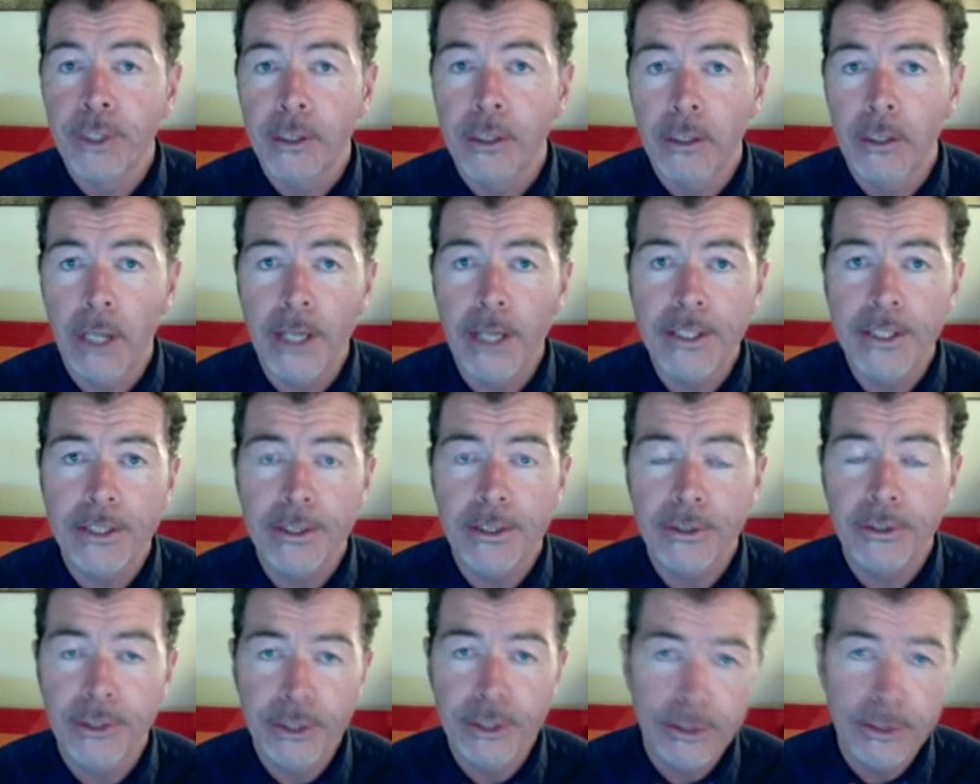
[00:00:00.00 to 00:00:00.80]
lighting
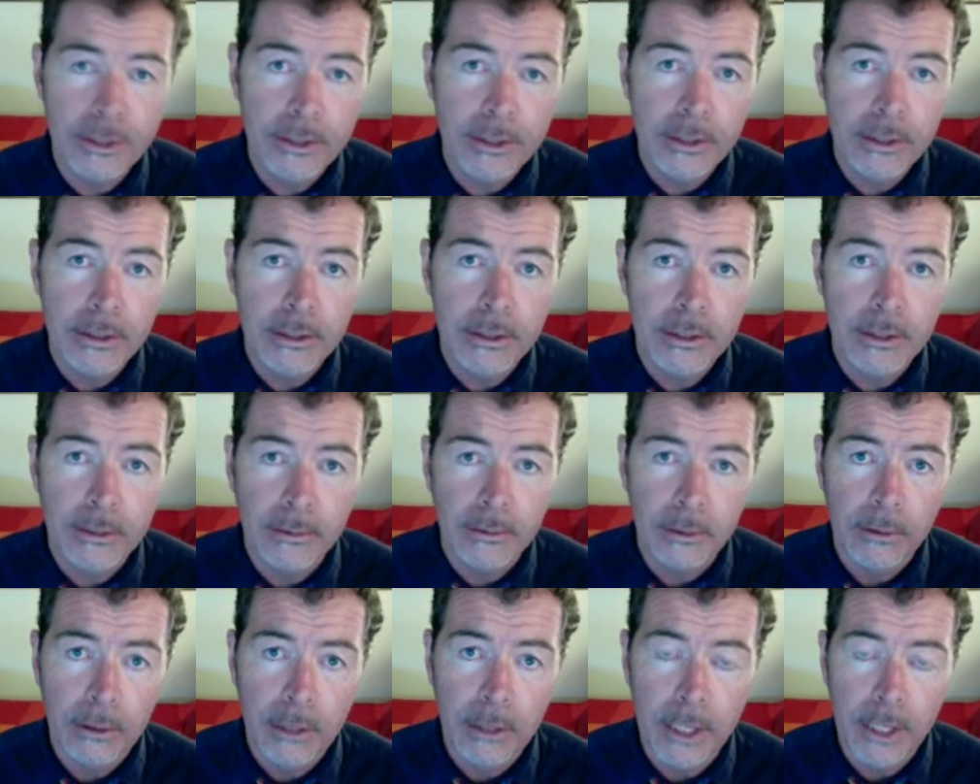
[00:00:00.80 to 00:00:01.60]
conditions,
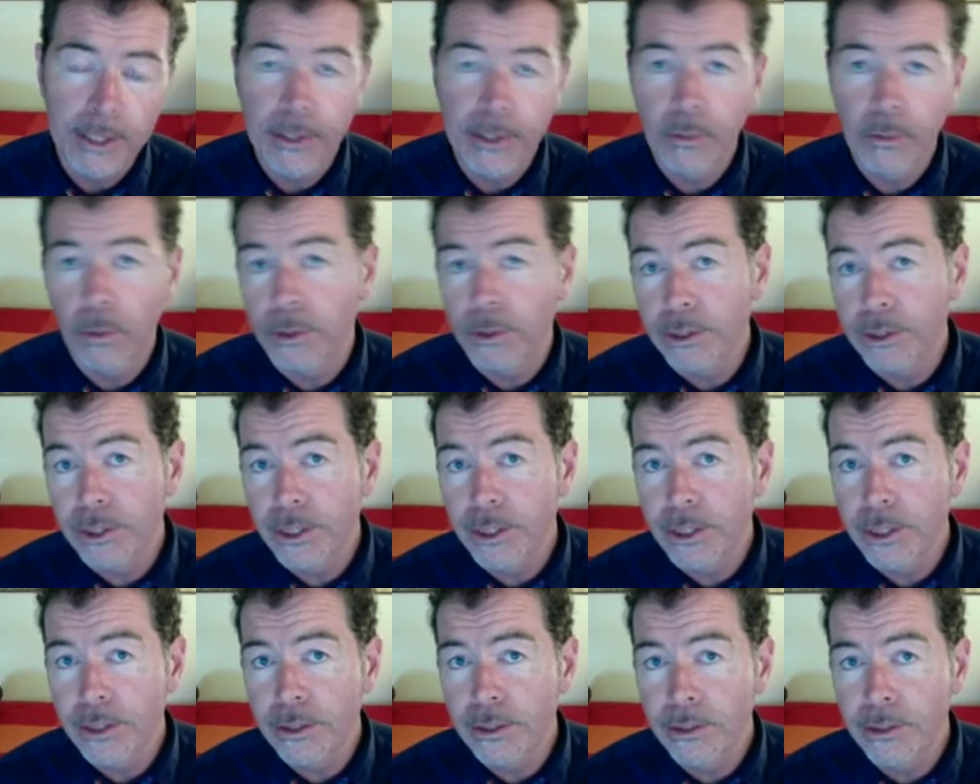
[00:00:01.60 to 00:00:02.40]
lighting
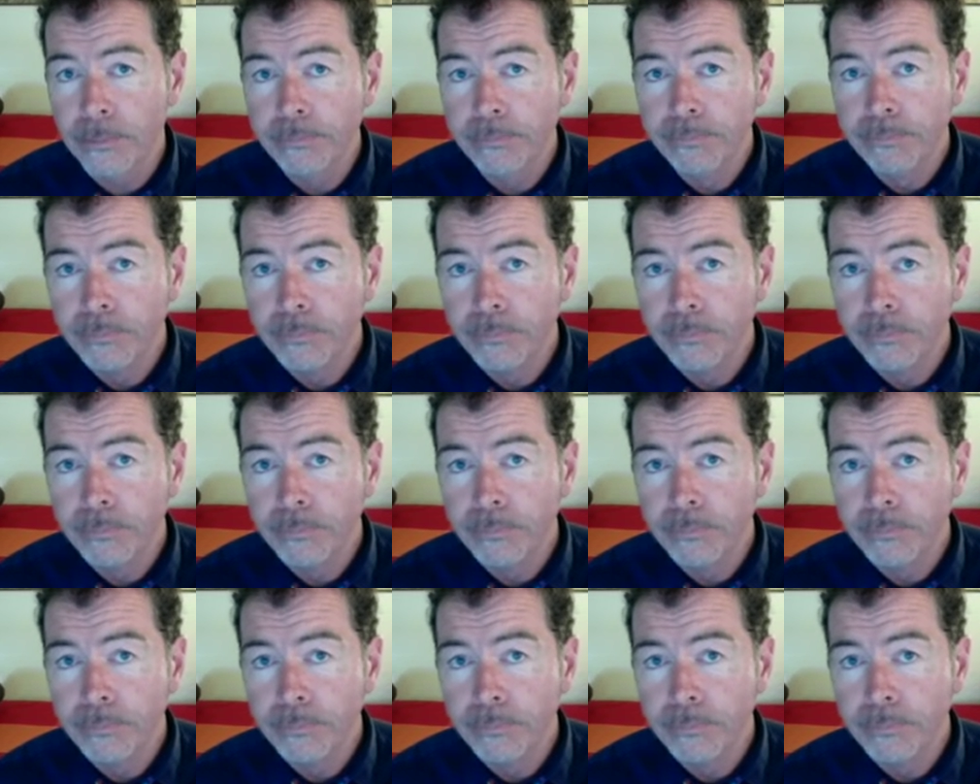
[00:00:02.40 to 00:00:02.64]
quantities,